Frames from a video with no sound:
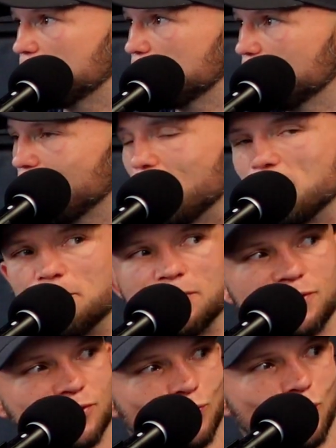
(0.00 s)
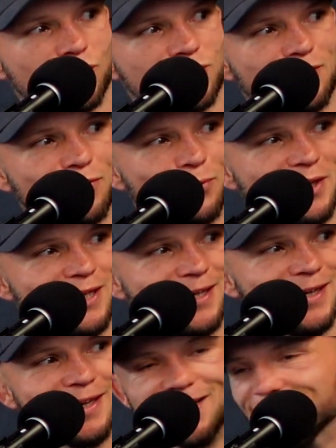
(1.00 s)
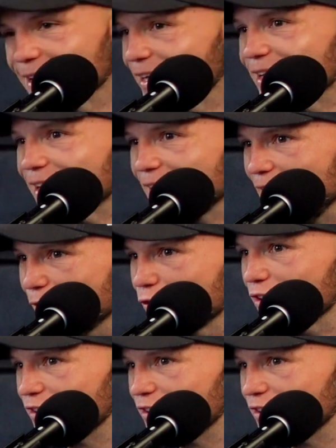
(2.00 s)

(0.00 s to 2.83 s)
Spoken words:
I remember George the other week, every